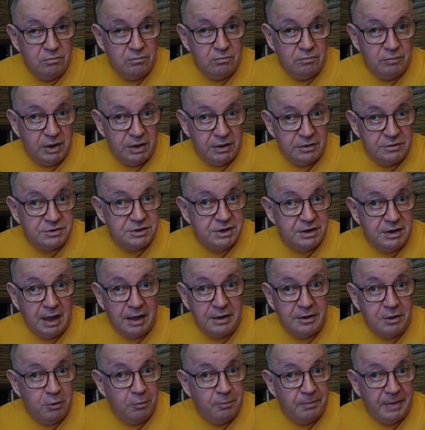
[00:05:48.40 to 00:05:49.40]
But see, I
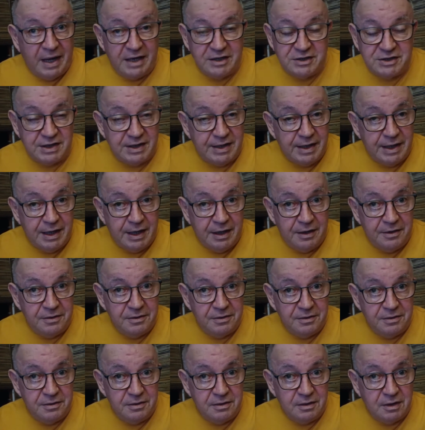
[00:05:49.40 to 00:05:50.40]
don't max it out.
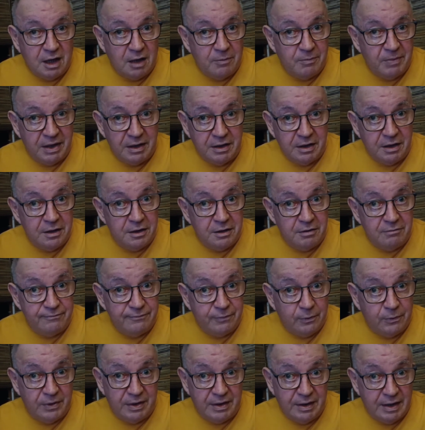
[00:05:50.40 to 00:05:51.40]
I'm at
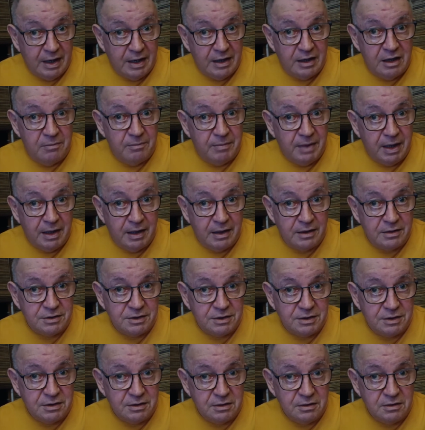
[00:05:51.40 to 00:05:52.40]
149 at max.